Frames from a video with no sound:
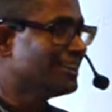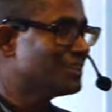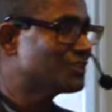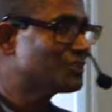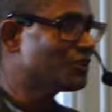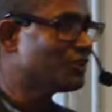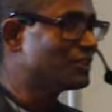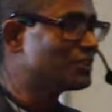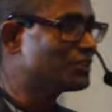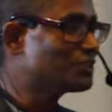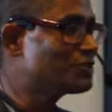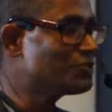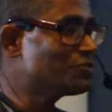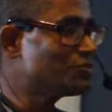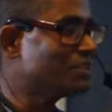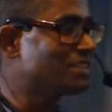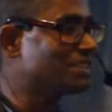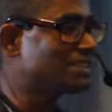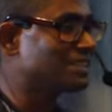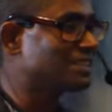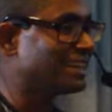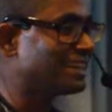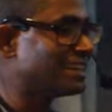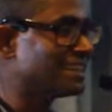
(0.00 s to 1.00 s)
So as soon
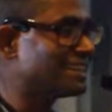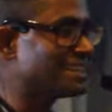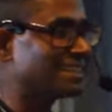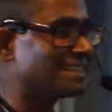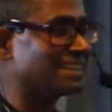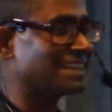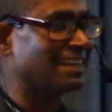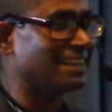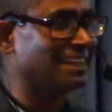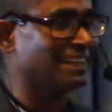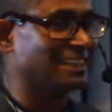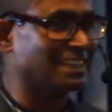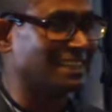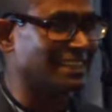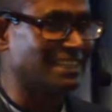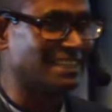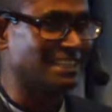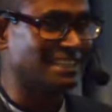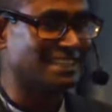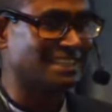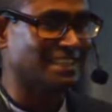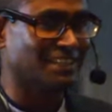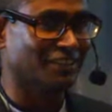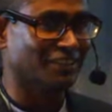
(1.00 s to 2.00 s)
as there is
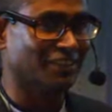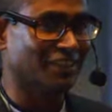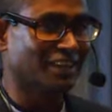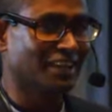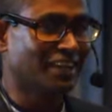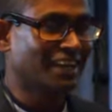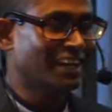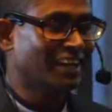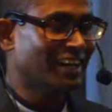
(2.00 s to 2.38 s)
a